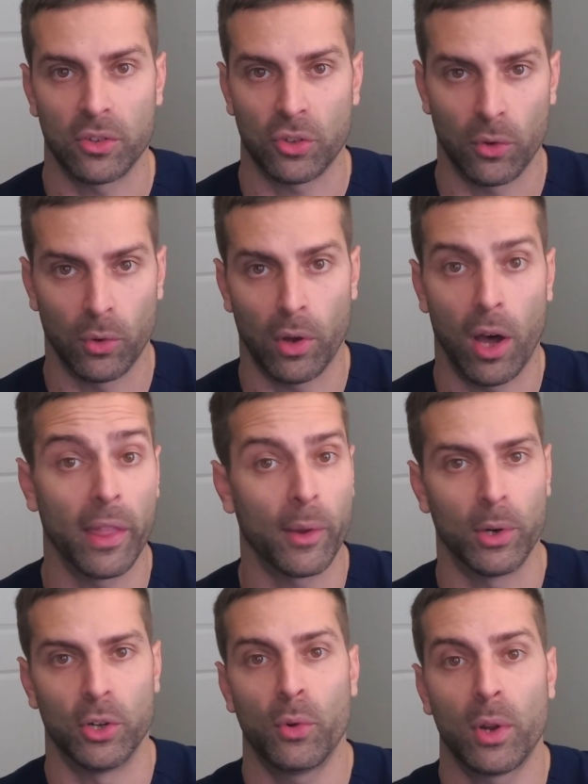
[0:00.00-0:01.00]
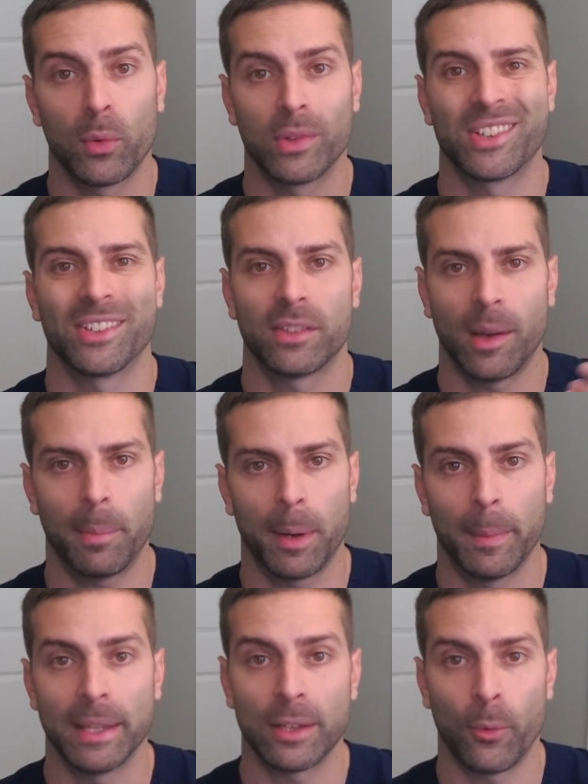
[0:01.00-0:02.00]
So all they were doing was just
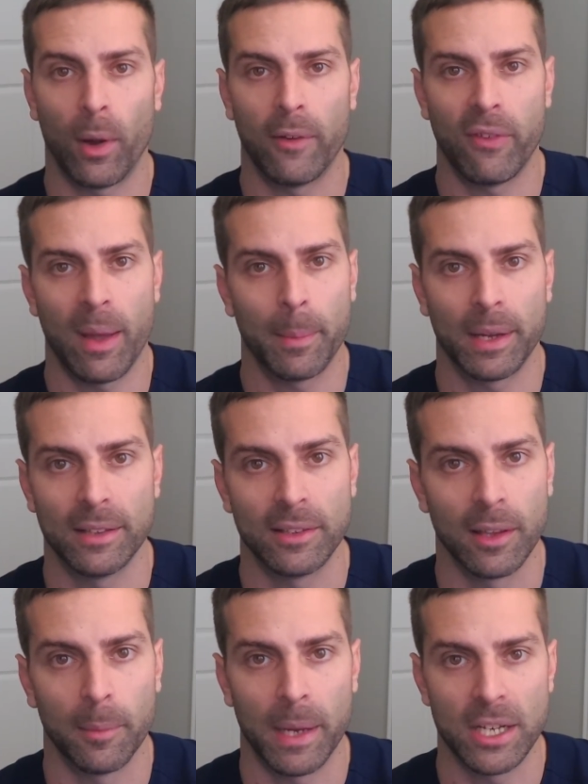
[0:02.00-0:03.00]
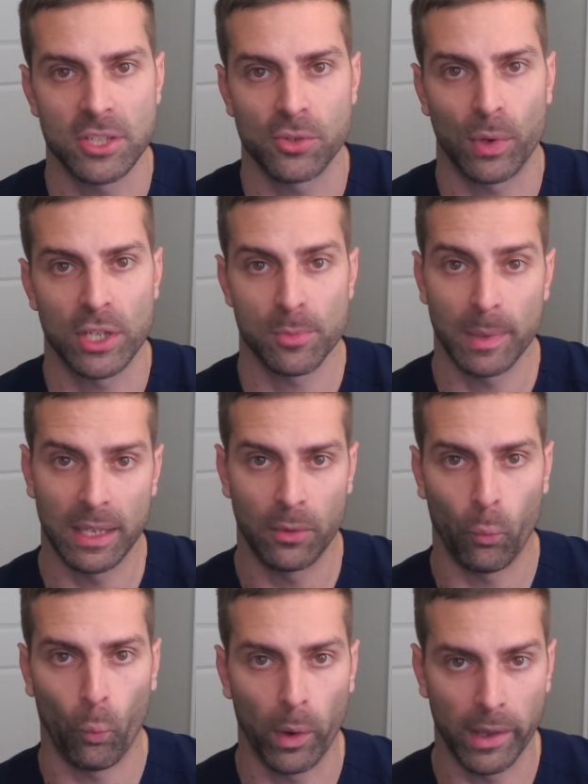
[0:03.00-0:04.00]
supplementing rifampin into the patient's regimen
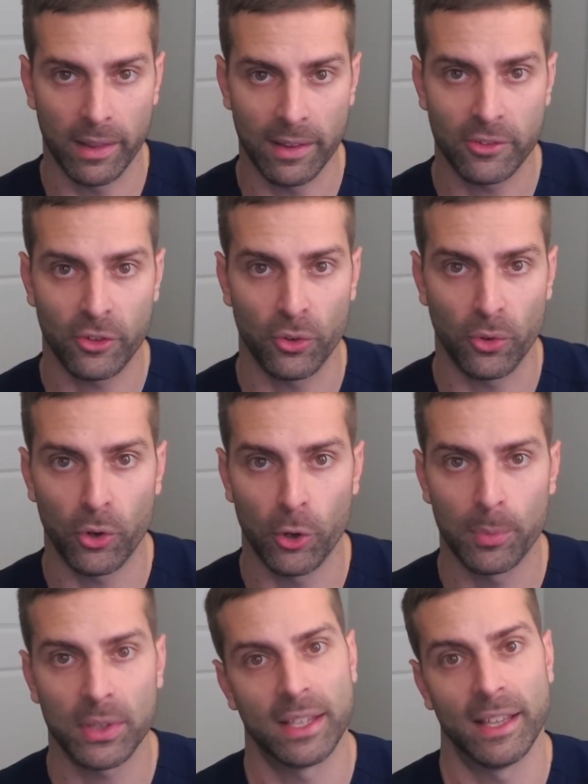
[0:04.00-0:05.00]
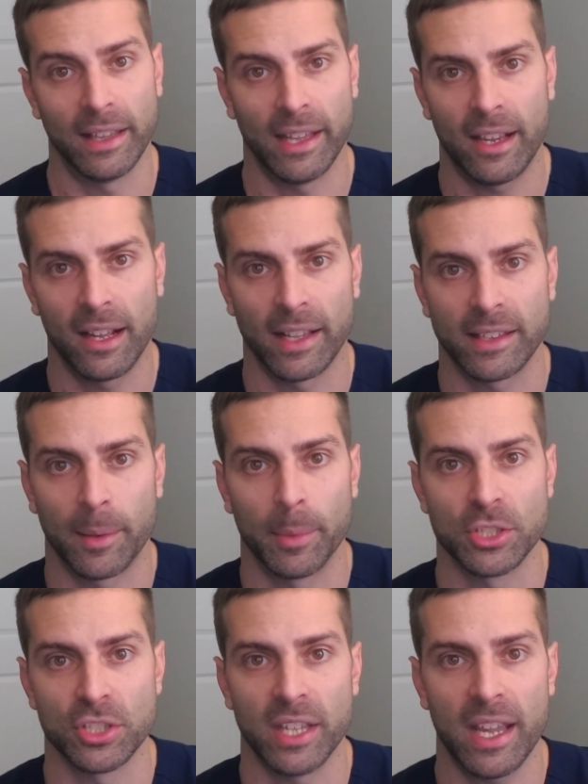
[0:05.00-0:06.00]
in one of these two groups and then they collected a
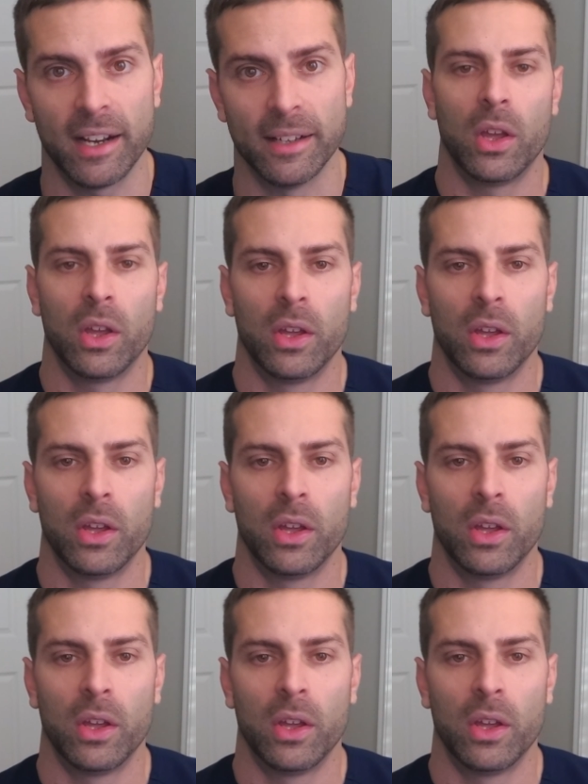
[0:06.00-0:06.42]
bunch of data.